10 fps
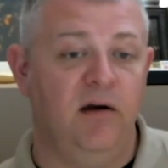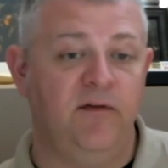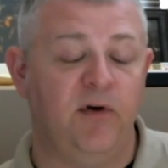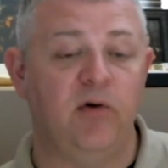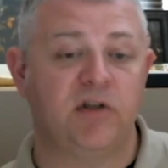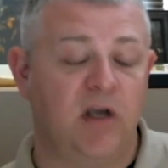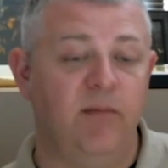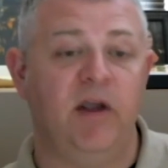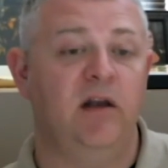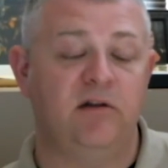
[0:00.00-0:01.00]
folks
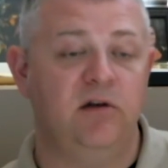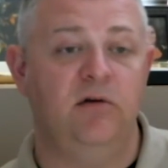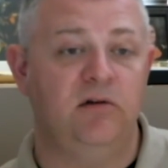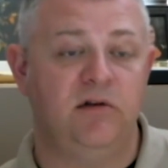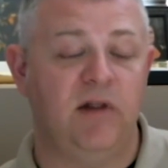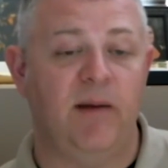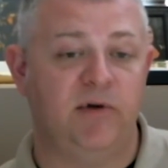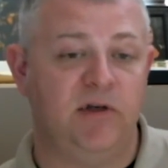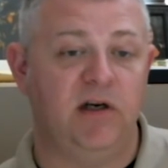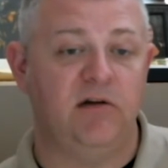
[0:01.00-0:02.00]
coming into that
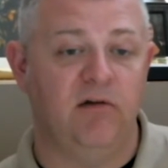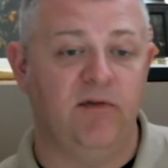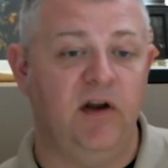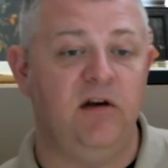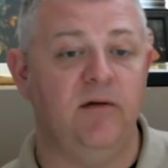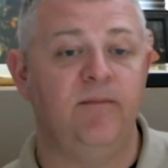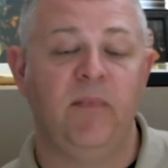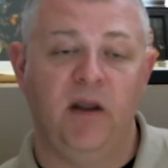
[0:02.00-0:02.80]
particular venue.